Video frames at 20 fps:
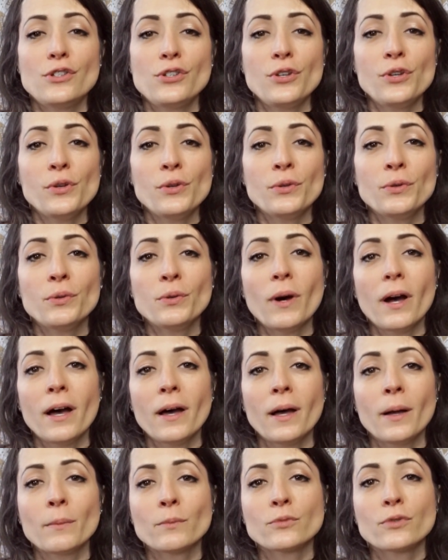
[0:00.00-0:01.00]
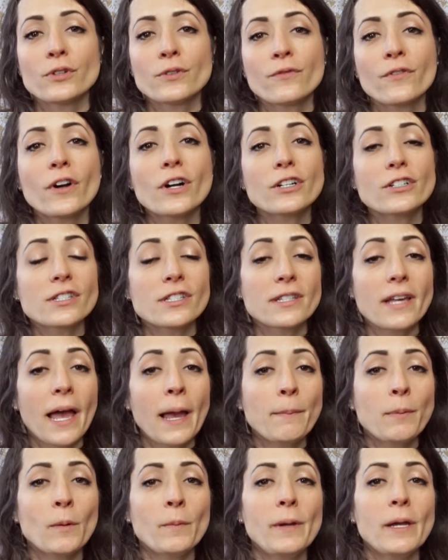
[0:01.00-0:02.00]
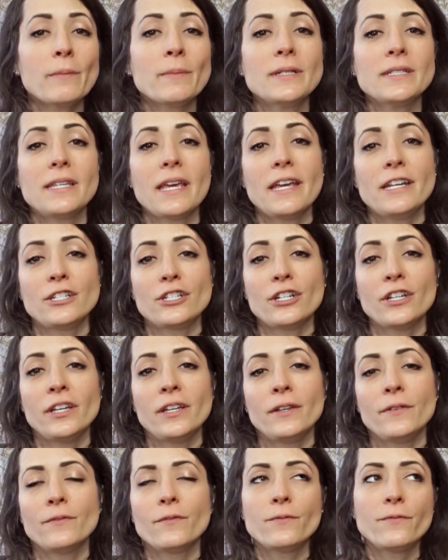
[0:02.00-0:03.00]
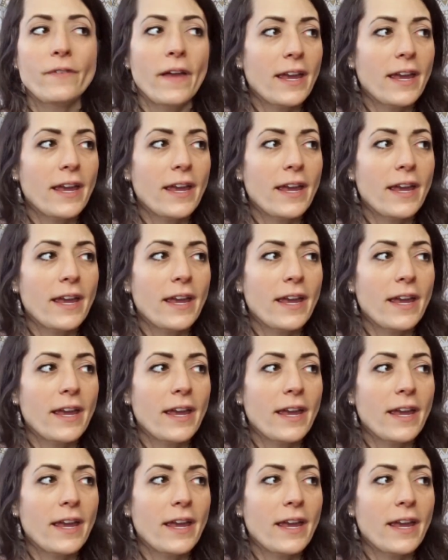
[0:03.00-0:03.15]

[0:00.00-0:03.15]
to reverse hyperpigmentation,